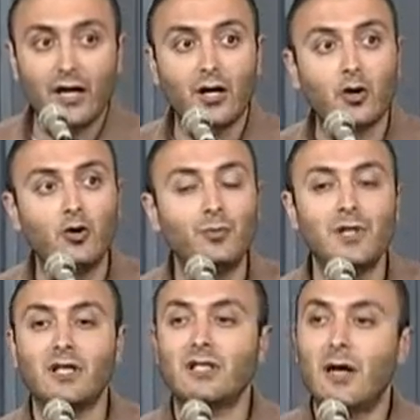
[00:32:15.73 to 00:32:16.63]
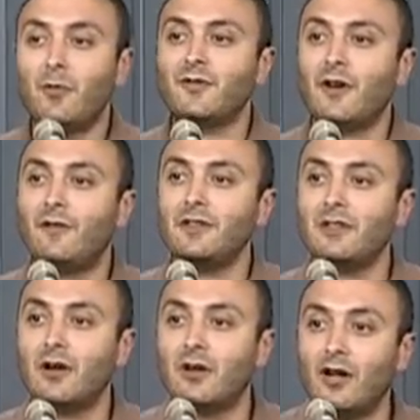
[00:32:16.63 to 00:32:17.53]
could be the type of sufferings
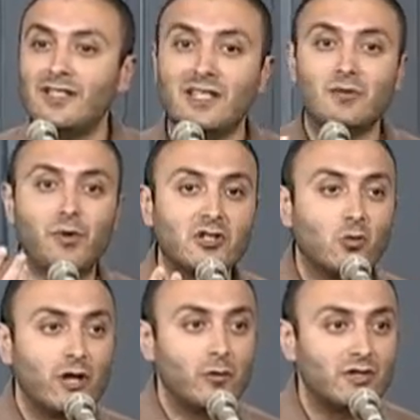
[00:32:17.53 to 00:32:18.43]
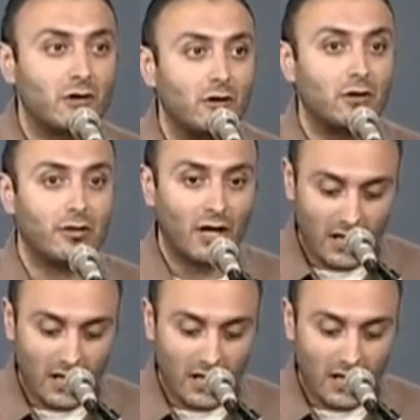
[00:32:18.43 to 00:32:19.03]
that Christ experienced when he was here on earth.